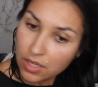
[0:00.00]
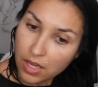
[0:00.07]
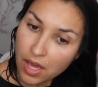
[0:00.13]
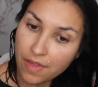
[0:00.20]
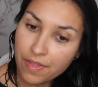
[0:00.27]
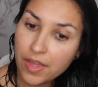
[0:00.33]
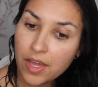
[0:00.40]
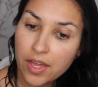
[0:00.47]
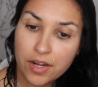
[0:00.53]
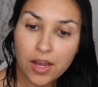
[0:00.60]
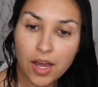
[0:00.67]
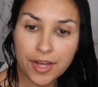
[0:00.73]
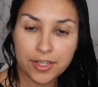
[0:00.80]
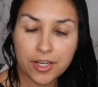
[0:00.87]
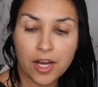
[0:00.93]
And then
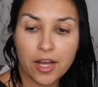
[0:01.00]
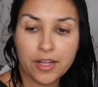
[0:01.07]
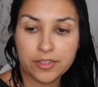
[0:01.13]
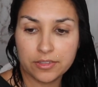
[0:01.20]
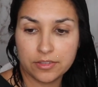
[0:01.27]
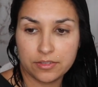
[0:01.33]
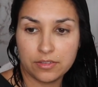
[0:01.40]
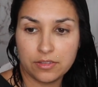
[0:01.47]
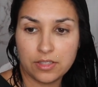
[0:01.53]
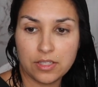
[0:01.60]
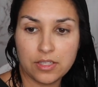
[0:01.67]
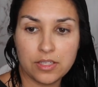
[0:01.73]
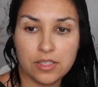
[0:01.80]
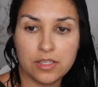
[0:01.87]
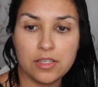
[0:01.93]
I got
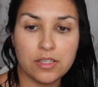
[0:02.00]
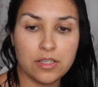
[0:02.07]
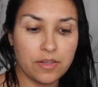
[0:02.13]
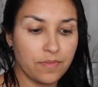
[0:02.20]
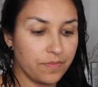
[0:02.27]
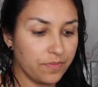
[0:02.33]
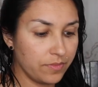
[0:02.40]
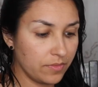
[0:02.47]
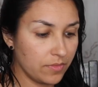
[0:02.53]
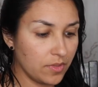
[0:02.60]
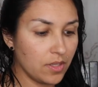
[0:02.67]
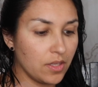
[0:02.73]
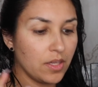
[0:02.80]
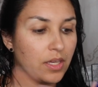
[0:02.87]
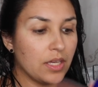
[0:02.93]
the
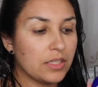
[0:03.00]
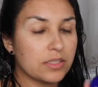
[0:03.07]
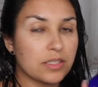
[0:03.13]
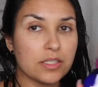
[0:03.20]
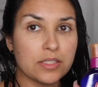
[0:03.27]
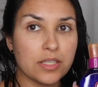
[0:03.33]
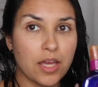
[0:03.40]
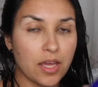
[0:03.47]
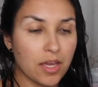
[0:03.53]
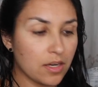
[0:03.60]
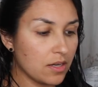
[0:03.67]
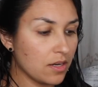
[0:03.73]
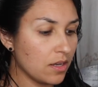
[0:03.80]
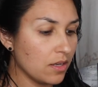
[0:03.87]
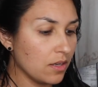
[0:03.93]
It's a
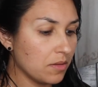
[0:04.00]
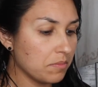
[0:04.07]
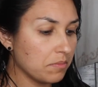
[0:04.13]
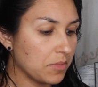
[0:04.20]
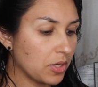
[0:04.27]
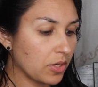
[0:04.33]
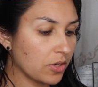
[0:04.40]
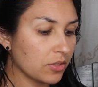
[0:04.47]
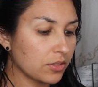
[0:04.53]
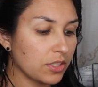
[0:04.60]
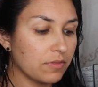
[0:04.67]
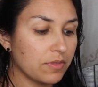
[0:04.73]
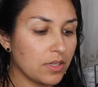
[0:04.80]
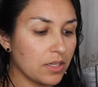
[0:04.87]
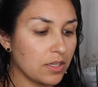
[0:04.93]
10 Miracle
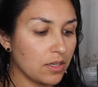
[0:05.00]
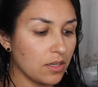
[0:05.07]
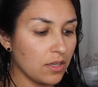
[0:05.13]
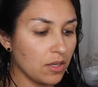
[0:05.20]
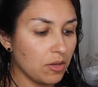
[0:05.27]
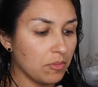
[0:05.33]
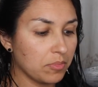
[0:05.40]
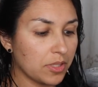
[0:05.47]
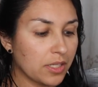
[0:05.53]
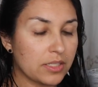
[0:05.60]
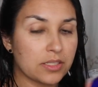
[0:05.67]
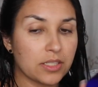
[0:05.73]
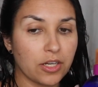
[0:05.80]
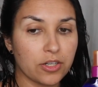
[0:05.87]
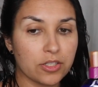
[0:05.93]
Leave-In
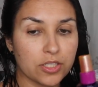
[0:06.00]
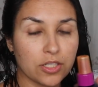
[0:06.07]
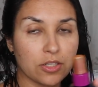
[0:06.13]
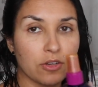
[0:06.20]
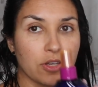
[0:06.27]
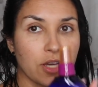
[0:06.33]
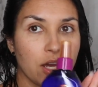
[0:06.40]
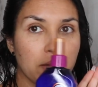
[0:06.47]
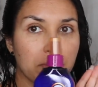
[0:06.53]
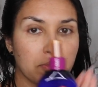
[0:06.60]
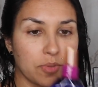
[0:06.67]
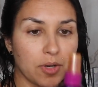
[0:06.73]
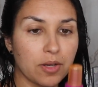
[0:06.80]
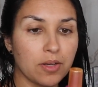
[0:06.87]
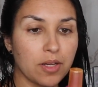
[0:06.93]
plus keratin. Okay,
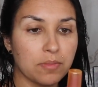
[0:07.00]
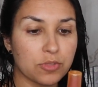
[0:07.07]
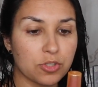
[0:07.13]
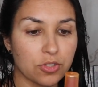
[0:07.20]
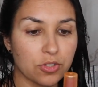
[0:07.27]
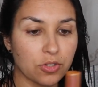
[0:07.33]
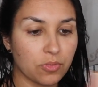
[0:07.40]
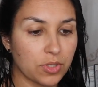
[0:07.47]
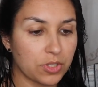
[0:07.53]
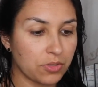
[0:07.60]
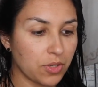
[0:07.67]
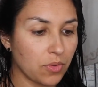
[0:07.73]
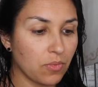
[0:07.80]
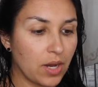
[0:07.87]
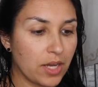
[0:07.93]
I'm sure you're
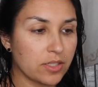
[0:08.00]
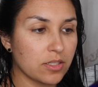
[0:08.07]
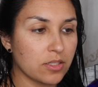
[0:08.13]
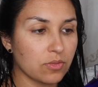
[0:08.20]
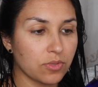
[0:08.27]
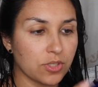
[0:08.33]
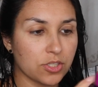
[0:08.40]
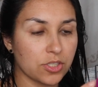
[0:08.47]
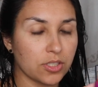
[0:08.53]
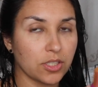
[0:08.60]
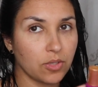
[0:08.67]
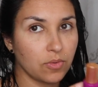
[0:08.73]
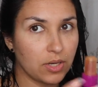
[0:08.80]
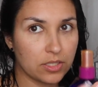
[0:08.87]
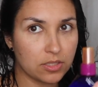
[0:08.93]
wondering, why is this orange and
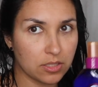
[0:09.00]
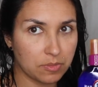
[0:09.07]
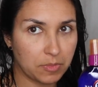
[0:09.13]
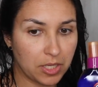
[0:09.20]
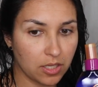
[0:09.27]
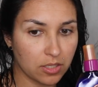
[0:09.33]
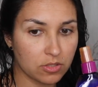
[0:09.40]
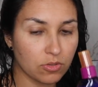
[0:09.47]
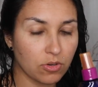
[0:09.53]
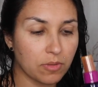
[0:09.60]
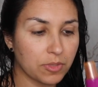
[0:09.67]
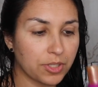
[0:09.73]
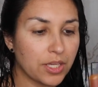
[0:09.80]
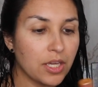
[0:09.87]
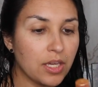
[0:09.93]
like why is this pink? Because
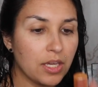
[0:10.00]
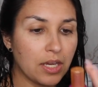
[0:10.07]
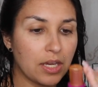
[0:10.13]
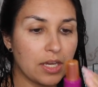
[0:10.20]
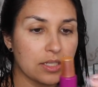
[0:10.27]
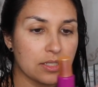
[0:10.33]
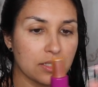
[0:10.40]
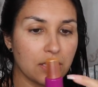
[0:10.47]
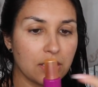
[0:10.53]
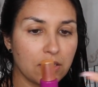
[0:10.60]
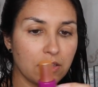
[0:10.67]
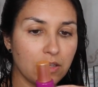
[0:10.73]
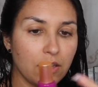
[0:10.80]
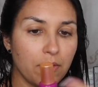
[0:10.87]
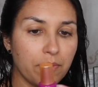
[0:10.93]
normally it's like
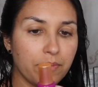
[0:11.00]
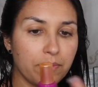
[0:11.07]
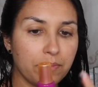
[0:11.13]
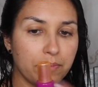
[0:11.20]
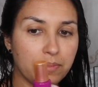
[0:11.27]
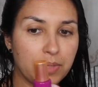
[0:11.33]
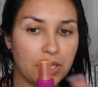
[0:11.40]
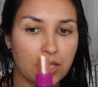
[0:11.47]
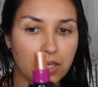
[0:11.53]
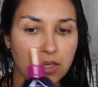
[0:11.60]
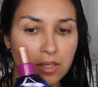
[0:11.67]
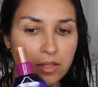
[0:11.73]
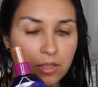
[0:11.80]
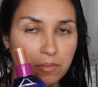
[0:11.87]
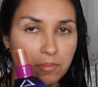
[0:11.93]
pink
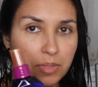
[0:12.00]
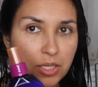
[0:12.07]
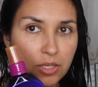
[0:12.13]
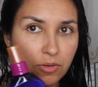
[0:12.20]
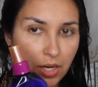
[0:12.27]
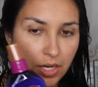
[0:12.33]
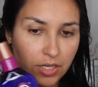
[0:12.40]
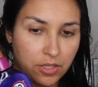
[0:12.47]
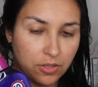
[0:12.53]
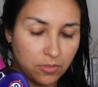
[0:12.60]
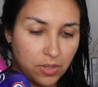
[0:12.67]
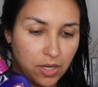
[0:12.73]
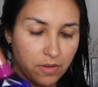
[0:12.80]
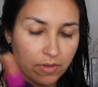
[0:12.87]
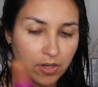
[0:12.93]
and then pink writing or
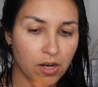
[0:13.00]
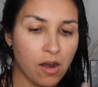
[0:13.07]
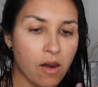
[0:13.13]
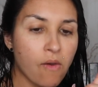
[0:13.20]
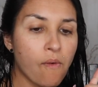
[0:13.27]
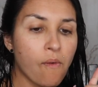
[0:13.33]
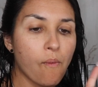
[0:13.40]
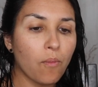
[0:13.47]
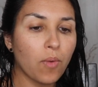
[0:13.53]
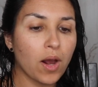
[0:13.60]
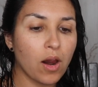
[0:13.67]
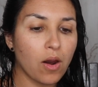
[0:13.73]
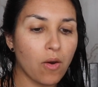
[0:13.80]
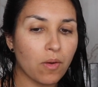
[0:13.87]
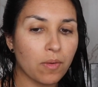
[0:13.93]
whatever.
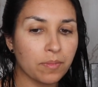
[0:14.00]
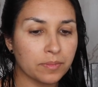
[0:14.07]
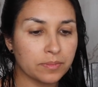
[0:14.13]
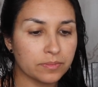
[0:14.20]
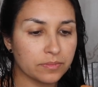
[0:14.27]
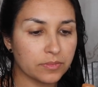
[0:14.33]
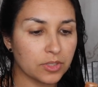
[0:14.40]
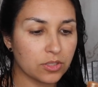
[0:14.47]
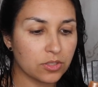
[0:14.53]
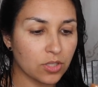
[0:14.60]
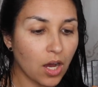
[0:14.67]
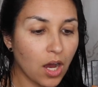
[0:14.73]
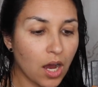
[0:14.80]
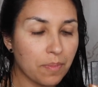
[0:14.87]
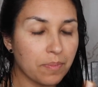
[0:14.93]
Well, the
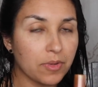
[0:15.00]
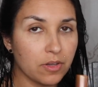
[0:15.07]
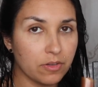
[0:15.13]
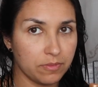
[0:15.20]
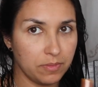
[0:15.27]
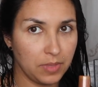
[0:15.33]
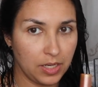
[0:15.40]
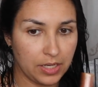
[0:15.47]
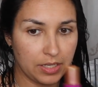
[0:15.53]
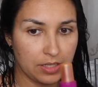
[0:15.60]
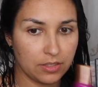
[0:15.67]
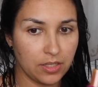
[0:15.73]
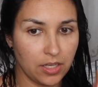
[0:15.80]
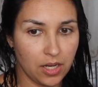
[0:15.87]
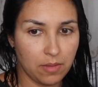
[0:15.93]
top of
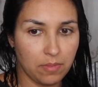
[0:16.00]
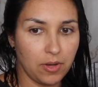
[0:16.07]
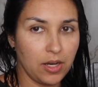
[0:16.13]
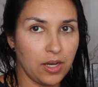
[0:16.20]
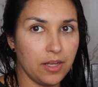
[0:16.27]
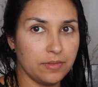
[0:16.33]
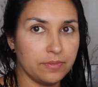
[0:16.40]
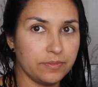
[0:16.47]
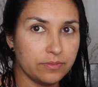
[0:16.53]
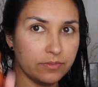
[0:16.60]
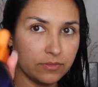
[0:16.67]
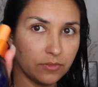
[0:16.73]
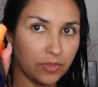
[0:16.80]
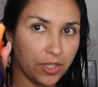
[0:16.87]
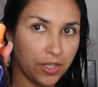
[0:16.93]
mine that I bought
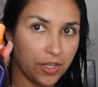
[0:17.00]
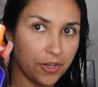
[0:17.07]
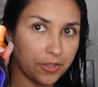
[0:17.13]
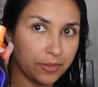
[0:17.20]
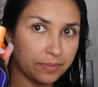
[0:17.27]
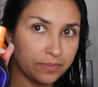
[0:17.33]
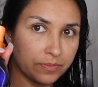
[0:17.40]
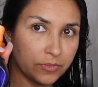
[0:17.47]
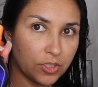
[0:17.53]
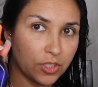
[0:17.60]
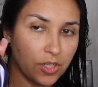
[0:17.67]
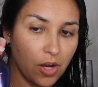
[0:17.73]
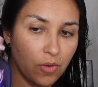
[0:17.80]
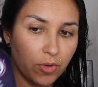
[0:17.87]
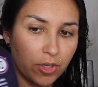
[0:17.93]
right here did
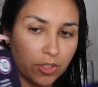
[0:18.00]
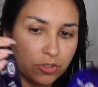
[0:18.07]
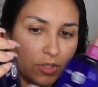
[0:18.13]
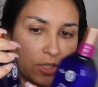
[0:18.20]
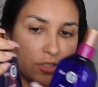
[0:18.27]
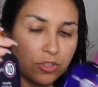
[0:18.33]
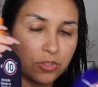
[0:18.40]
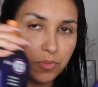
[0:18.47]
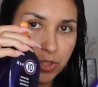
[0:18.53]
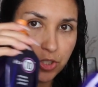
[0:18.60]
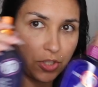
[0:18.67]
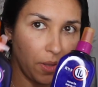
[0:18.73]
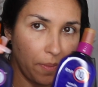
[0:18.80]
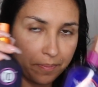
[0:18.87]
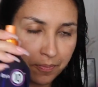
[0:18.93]
not work, so I just switched
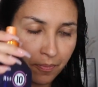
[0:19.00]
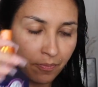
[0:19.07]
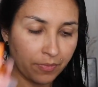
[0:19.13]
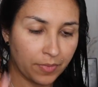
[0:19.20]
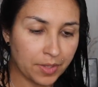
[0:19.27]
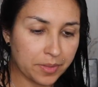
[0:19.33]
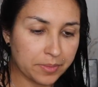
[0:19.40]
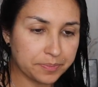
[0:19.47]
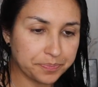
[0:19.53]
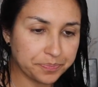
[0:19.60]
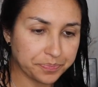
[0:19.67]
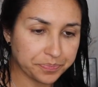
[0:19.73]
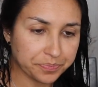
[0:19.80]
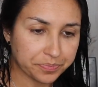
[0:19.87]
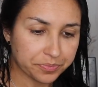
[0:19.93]
them.
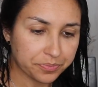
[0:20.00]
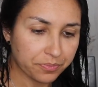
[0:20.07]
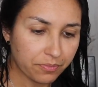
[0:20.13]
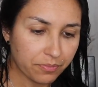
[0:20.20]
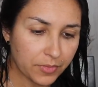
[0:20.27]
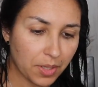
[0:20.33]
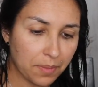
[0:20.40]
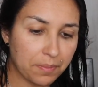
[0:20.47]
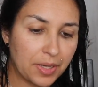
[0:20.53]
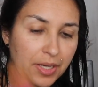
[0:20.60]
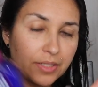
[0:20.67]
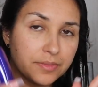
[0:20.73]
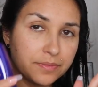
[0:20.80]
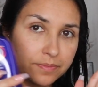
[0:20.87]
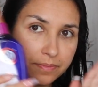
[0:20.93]

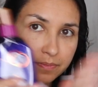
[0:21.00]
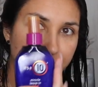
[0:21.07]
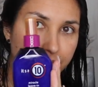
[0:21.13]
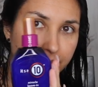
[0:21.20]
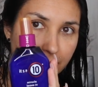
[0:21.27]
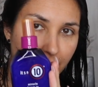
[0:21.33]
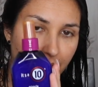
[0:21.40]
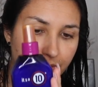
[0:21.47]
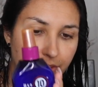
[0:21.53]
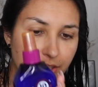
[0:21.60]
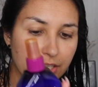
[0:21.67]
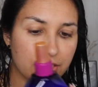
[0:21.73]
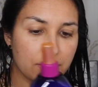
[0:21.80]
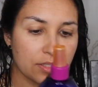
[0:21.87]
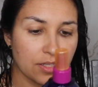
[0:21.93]
But
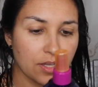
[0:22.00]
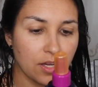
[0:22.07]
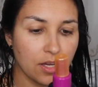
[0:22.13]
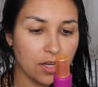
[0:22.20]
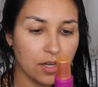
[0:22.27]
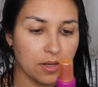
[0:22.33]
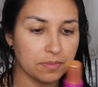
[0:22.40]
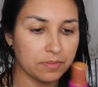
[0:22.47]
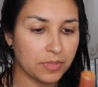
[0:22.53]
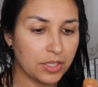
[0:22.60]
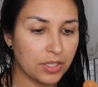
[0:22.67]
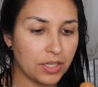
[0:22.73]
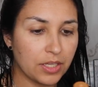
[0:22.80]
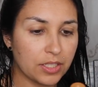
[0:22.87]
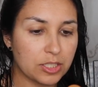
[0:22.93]
this,
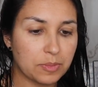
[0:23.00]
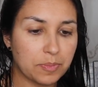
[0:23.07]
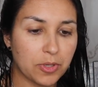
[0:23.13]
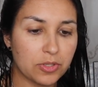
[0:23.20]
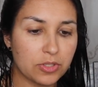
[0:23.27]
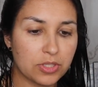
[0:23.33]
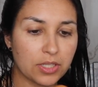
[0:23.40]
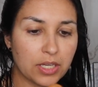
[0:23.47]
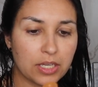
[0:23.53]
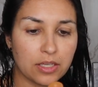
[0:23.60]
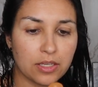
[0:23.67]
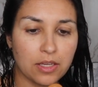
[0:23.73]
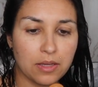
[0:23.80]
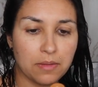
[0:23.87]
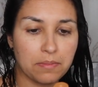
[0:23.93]
it's supposed to like
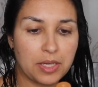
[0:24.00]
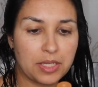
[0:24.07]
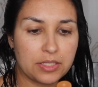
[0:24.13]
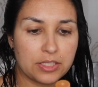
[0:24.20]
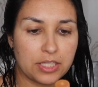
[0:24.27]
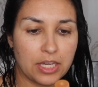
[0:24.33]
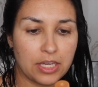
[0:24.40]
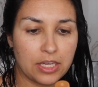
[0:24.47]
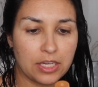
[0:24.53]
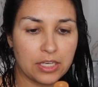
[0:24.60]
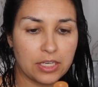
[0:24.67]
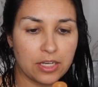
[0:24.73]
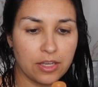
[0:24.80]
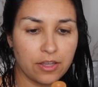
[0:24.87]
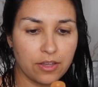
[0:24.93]

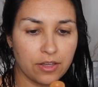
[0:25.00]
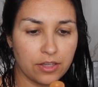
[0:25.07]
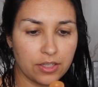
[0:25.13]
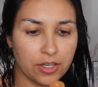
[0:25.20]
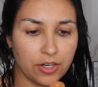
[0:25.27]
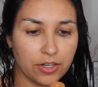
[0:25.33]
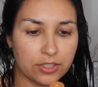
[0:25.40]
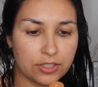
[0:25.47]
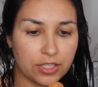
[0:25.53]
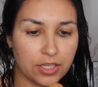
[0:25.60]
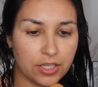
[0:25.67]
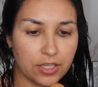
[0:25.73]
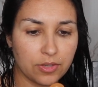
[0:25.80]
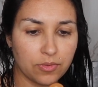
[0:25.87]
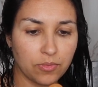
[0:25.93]
maintain
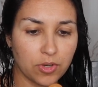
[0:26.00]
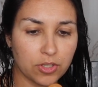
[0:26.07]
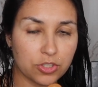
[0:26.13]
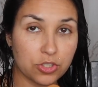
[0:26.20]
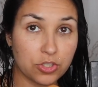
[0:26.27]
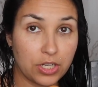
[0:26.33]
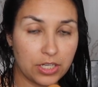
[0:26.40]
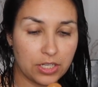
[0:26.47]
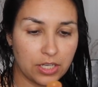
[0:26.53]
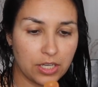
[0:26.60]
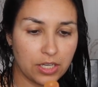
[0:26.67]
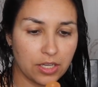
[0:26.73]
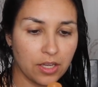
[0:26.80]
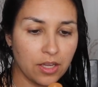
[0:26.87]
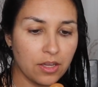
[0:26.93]
keratin while
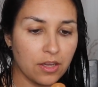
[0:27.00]
straightening,